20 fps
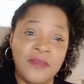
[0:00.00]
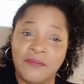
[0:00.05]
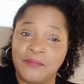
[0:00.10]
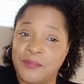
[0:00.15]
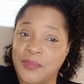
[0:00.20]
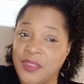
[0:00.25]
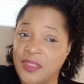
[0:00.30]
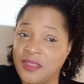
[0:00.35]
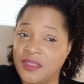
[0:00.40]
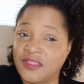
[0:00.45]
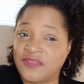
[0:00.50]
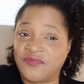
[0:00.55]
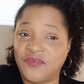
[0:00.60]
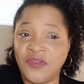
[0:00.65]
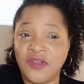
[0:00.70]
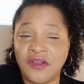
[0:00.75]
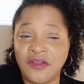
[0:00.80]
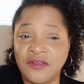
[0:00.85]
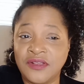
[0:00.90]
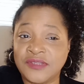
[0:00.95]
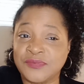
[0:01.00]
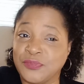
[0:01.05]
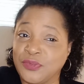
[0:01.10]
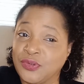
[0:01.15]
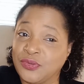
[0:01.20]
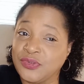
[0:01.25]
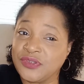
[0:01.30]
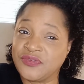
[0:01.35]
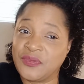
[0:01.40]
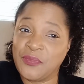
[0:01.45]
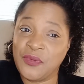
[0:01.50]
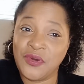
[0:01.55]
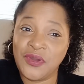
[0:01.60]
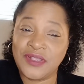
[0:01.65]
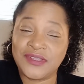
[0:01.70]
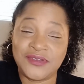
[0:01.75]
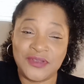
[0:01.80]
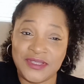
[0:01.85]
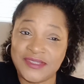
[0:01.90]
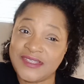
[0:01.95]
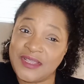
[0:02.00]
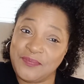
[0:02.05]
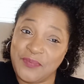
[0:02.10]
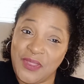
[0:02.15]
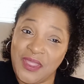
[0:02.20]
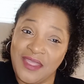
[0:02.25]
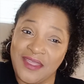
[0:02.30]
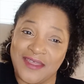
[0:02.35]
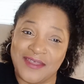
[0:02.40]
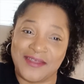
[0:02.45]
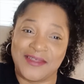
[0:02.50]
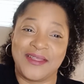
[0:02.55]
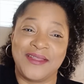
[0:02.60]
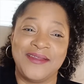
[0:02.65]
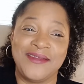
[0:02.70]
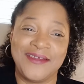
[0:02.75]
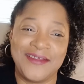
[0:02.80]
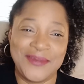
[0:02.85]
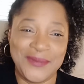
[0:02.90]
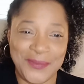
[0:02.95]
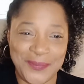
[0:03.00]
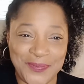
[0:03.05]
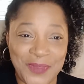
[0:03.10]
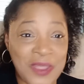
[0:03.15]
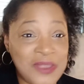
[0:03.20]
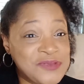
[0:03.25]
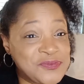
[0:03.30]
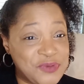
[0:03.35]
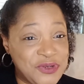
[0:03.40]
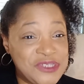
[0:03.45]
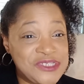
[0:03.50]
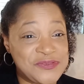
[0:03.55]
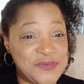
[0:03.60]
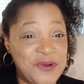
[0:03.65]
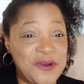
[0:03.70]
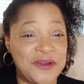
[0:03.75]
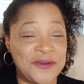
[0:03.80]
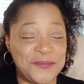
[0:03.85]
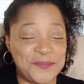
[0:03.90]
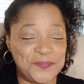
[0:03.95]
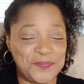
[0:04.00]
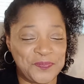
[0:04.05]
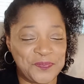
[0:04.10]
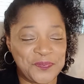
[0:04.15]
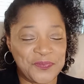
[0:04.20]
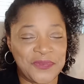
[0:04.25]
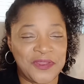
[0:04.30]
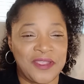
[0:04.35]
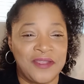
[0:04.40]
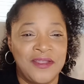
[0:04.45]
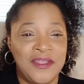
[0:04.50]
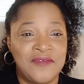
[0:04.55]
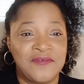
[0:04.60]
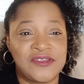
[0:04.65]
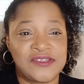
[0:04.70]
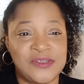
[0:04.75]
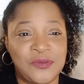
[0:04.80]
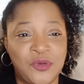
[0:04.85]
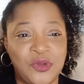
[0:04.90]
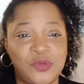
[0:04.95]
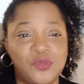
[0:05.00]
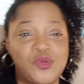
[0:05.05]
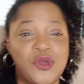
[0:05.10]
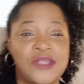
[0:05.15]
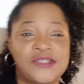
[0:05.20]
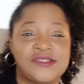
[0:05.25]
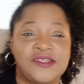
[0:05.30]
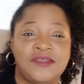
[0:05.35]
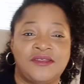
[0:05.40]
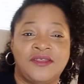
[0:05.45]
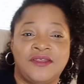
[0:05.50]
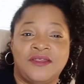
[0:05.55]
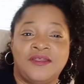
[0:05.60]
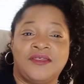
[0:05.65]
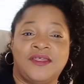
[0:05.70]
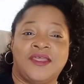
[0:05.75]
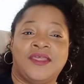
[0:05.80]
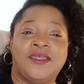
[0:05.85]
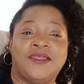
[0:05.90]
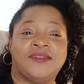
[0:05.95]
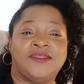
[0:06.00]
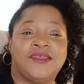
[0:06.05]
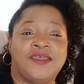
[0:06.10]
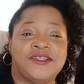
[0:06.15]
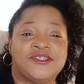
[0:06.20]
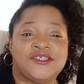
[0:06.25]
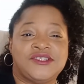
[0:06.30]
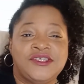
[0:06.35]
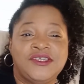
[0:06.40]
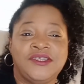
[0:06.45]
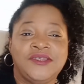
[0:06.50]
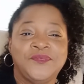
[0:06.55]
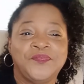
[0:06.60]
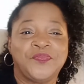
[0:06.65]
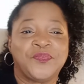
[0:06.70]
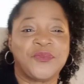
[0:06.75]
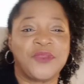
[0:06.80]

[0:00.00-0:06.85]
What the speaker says: Pink is for girls, blue is for boys. So he said pink. That's pretty smart for someone who has ADHD